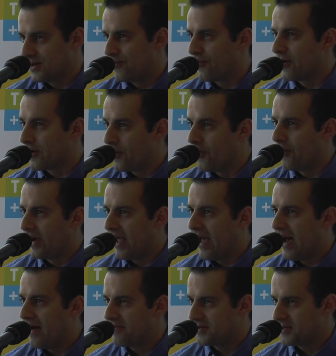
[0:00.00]
that we're going
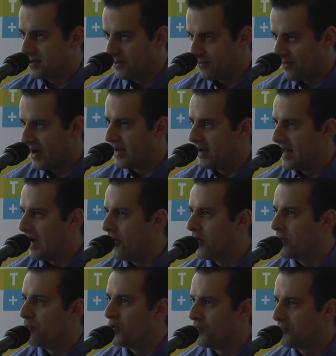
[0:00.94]
after right now
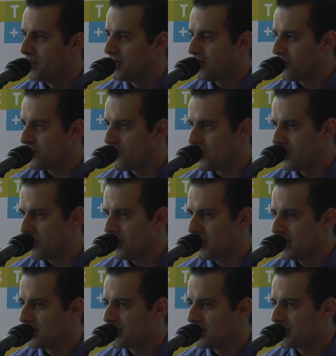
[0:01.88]
in movement disorder,